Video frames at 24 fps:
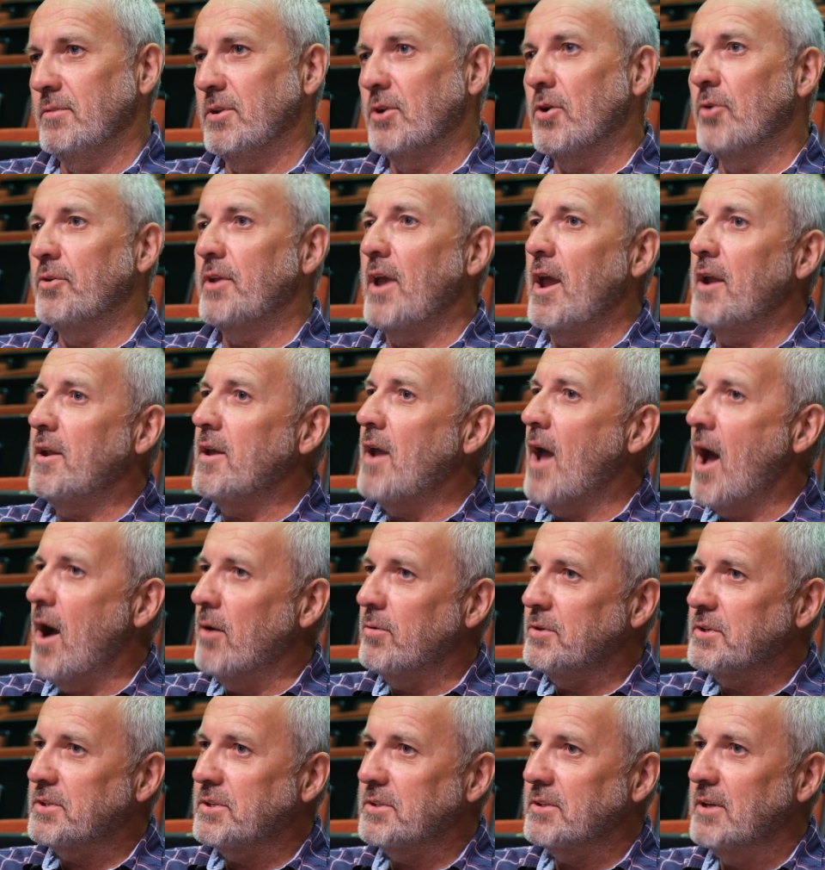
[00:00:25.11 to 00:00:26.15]
You go to any
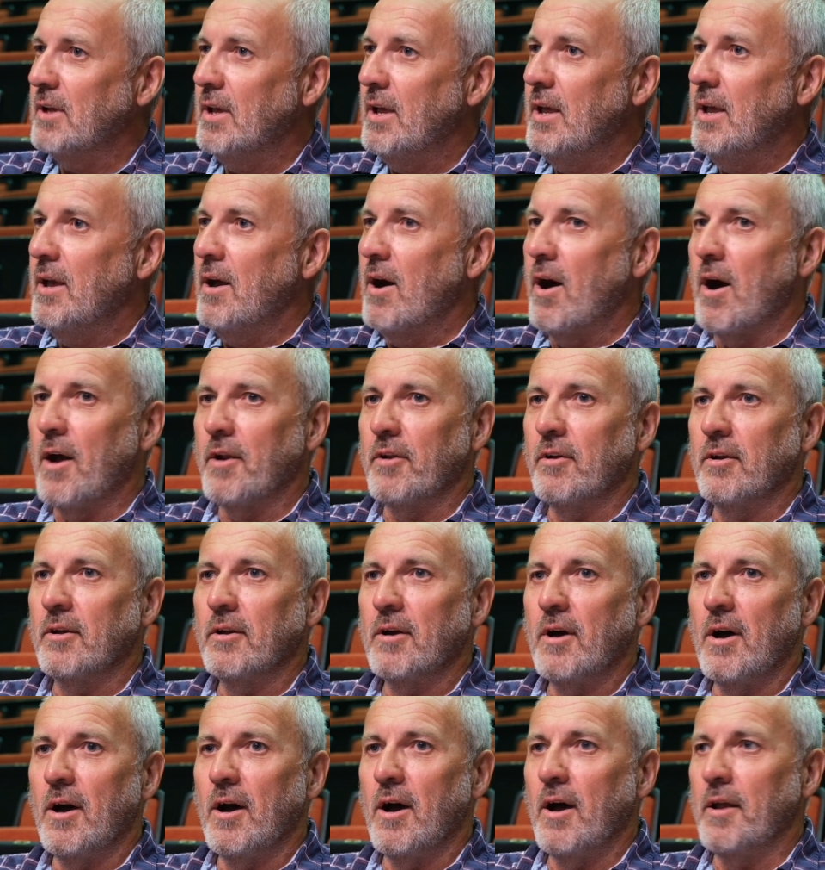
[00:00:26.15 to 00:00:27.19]
house
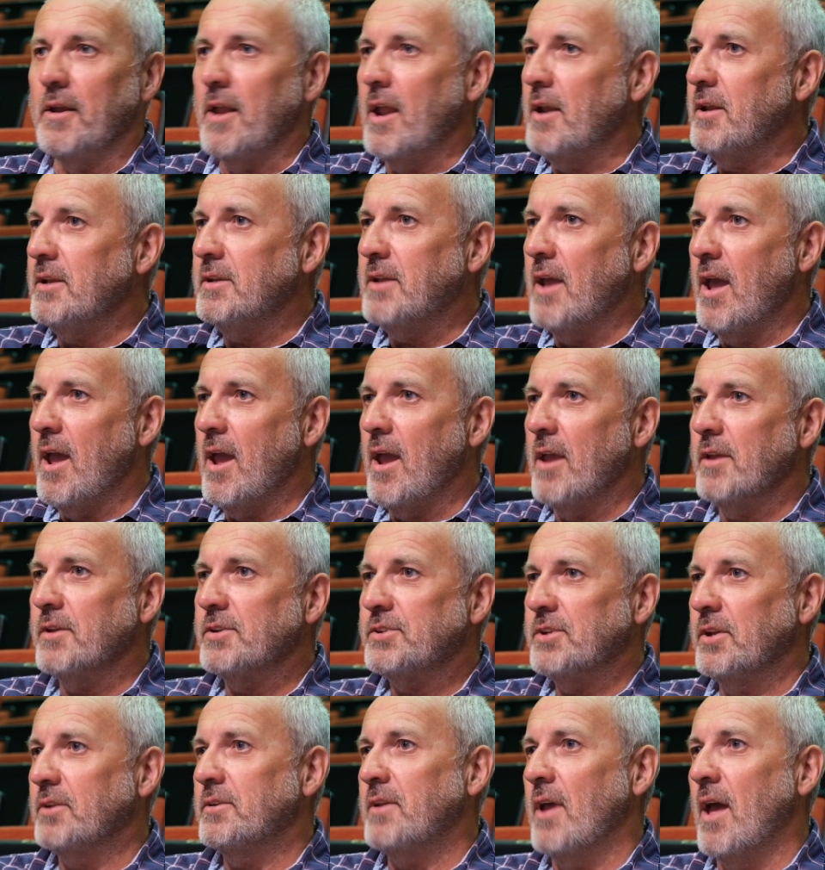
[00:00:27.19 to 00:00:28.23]
on any day, you
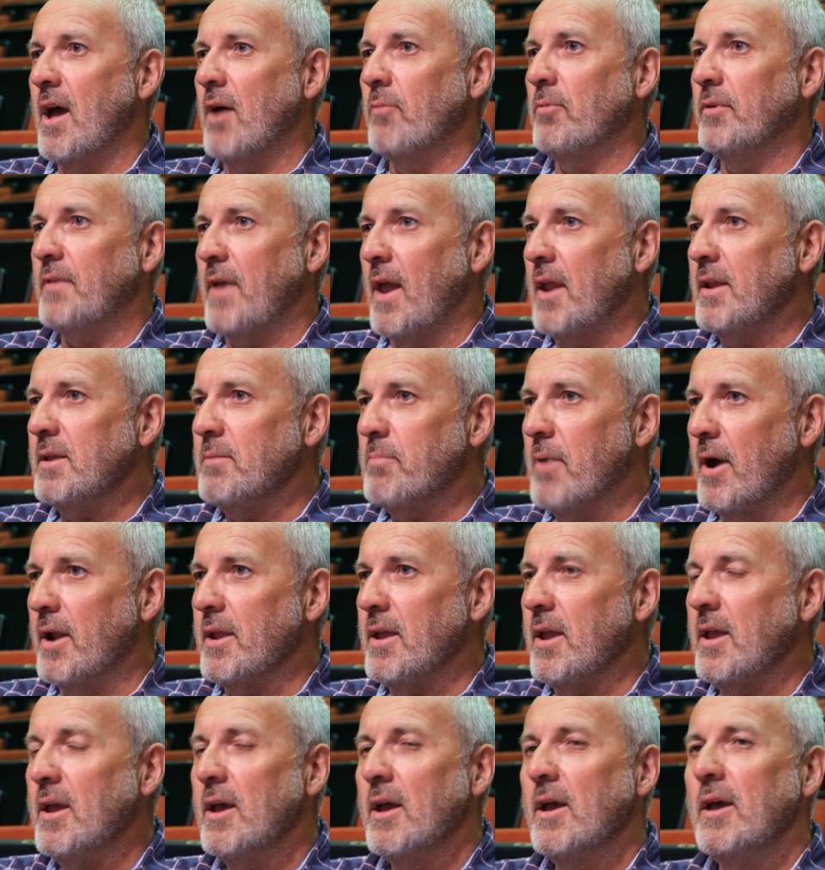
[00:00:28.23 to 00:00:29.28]
sit down with
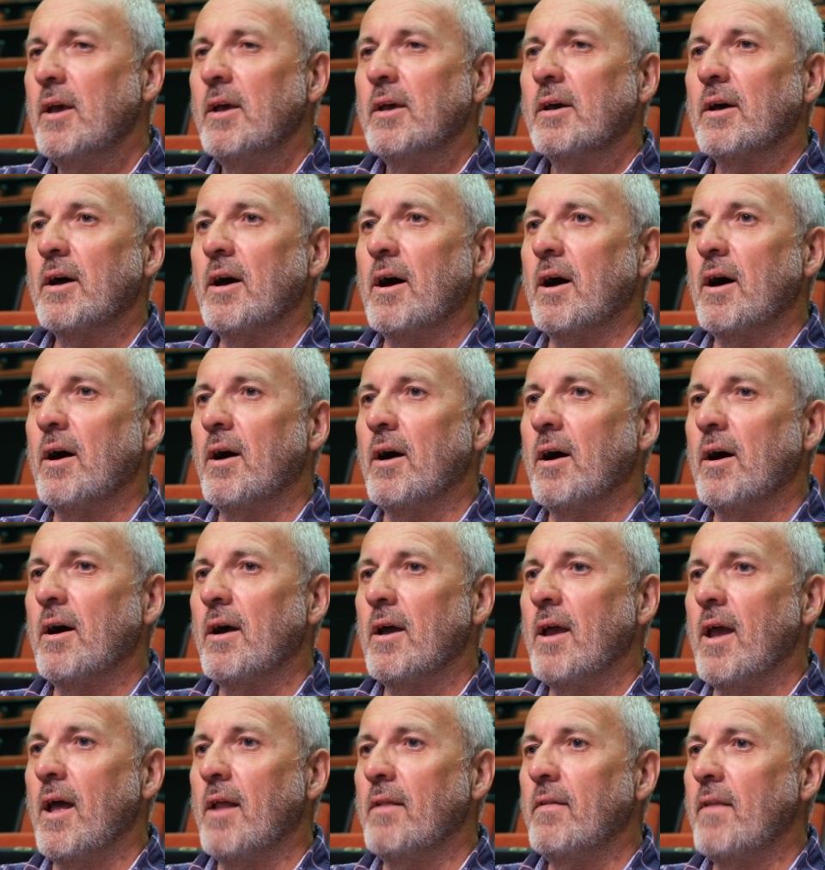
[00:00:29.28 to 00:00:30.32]
anybody,
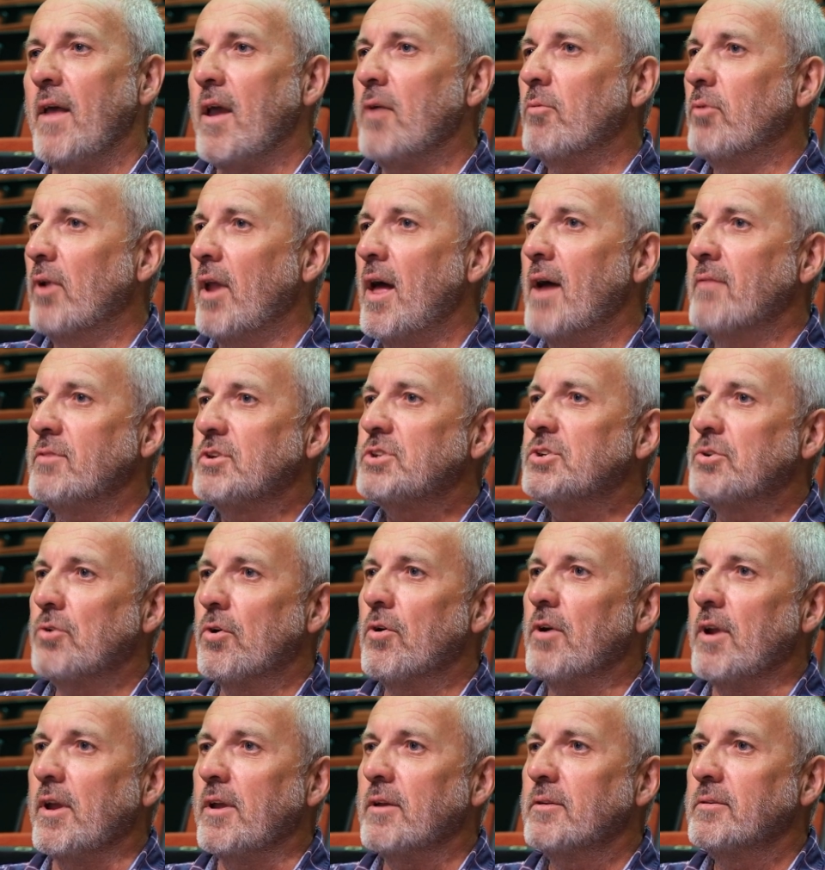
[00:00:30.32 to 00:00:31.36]
and they will have a
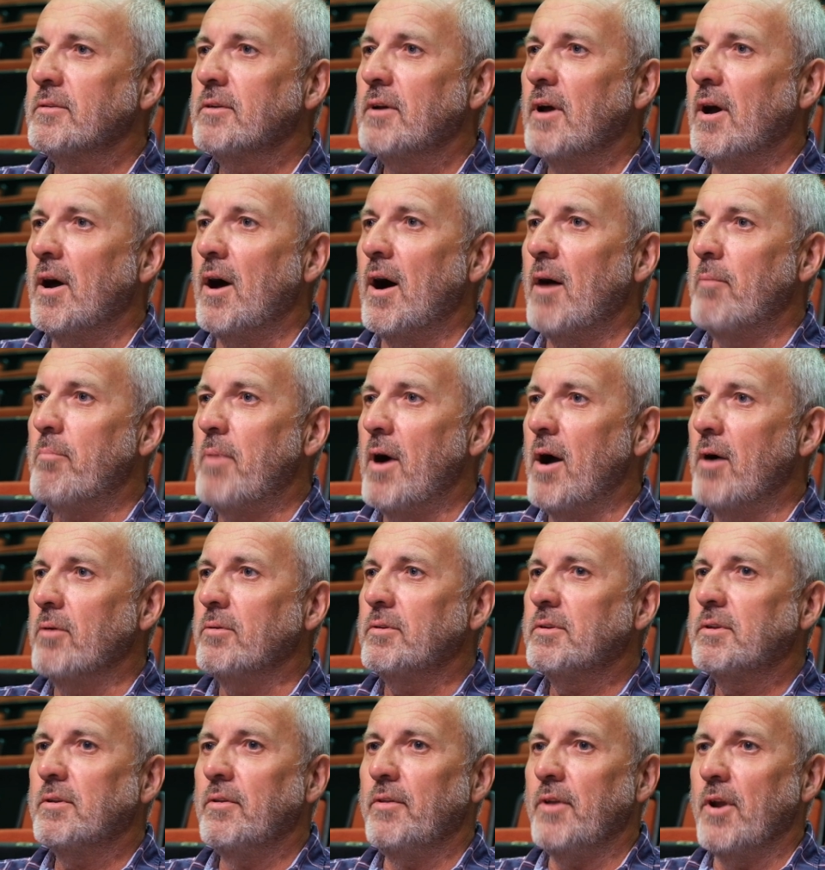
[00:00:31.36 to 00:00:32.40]
story about
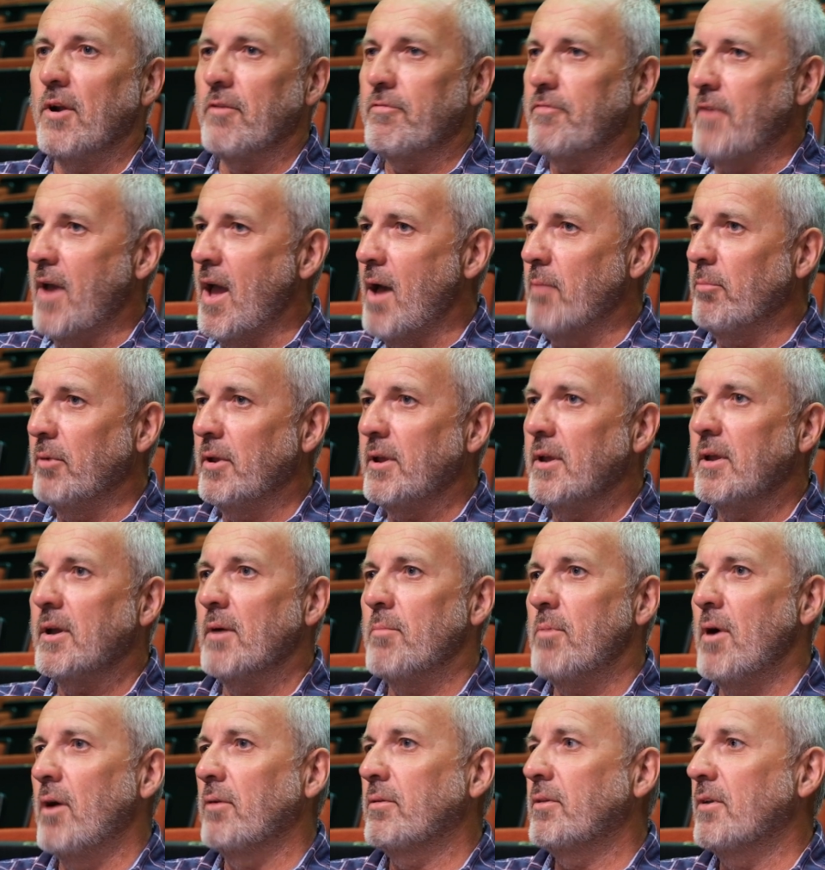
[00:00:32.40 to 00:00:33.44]
their family,
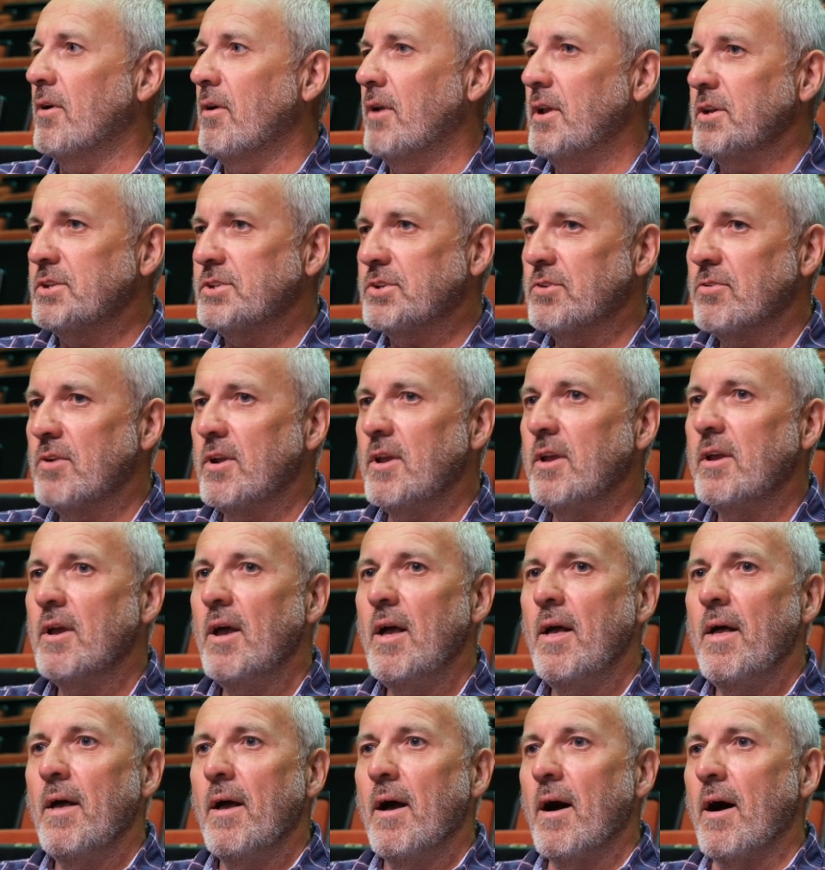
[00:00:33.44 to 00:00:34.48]
about their history,
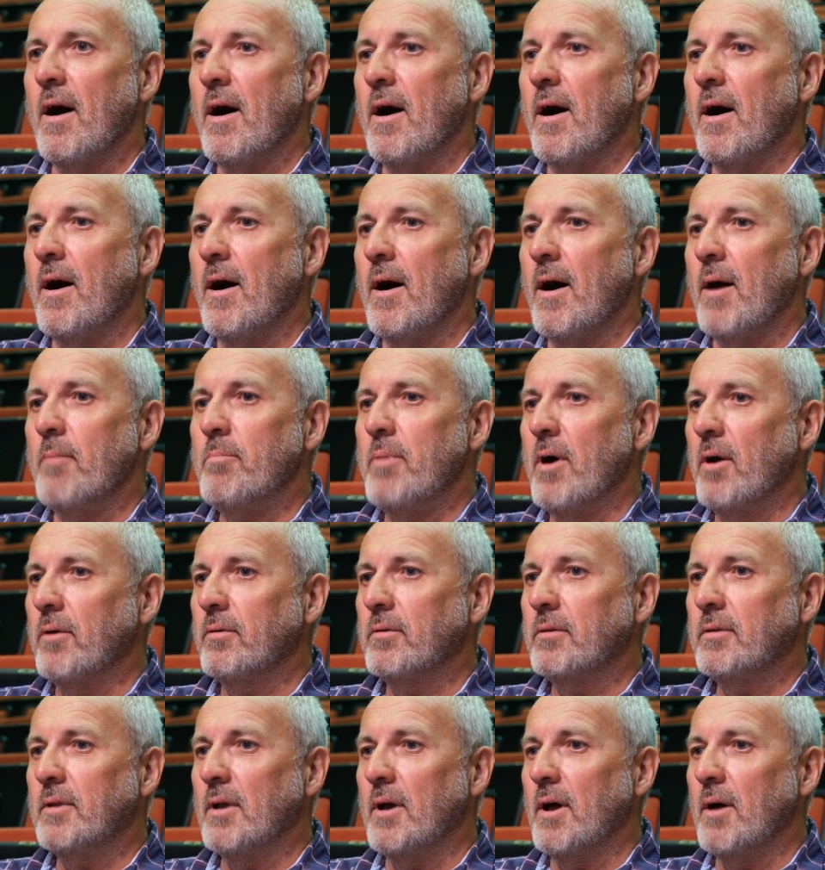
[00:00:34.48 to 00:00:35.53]
about
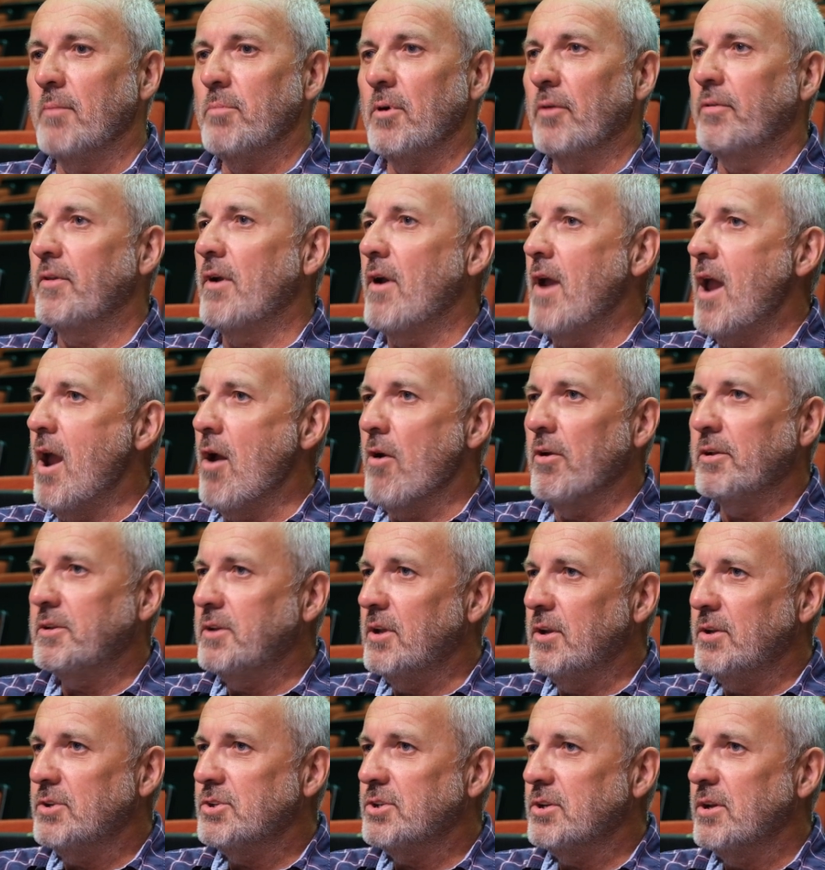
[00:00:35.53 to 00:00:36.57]
their
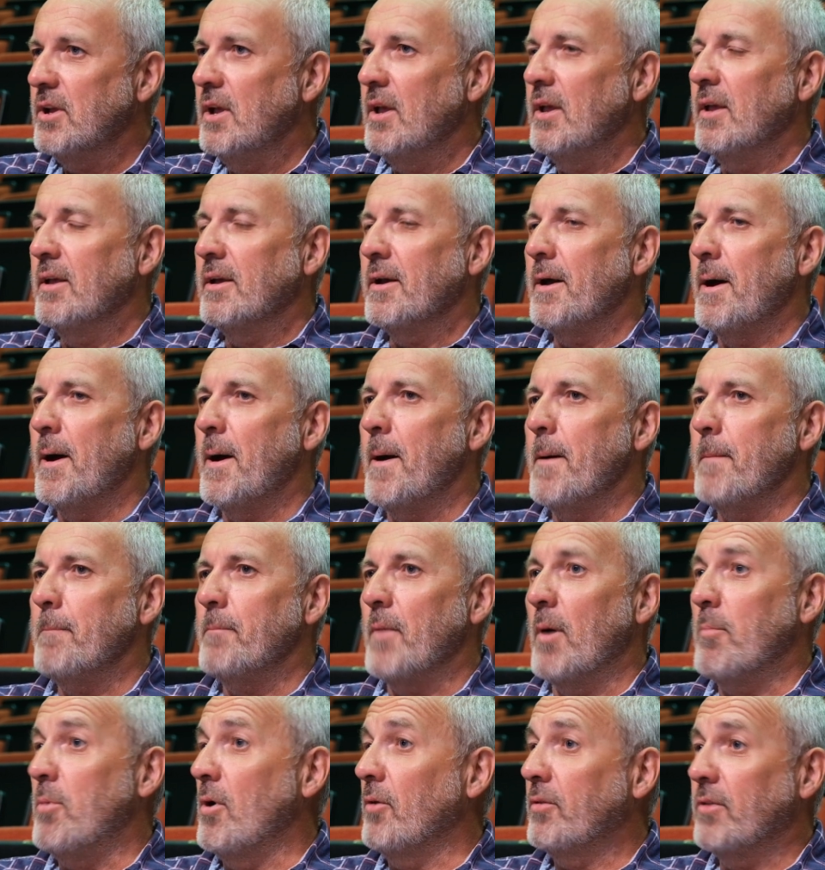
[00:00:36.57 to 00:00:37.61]
heritage,
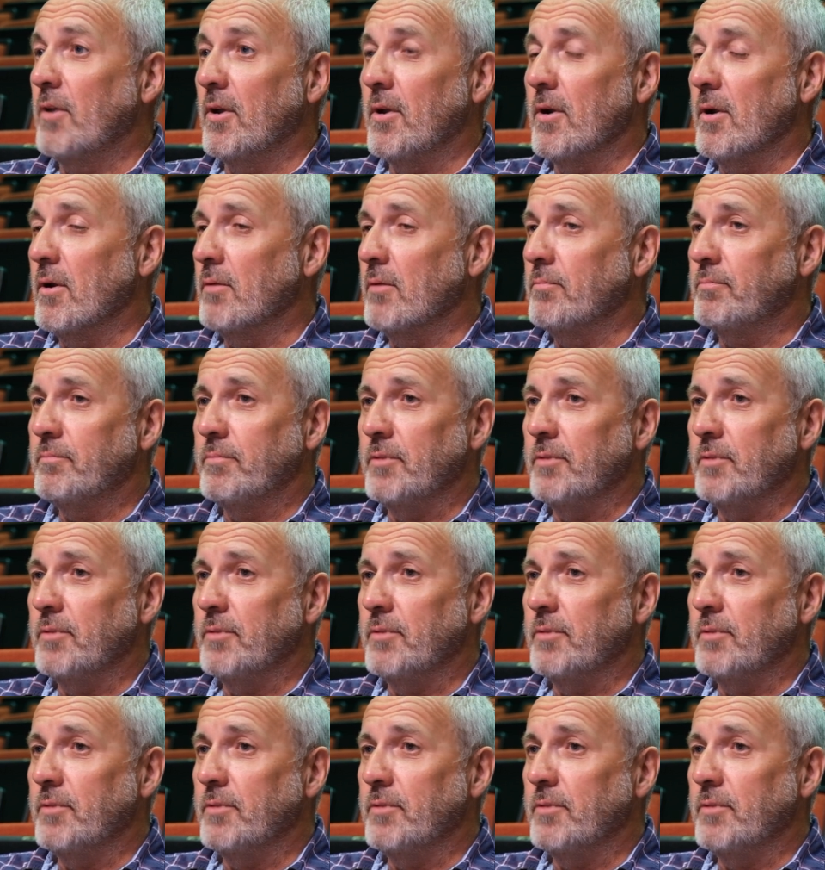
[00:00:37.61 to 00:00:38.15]
about their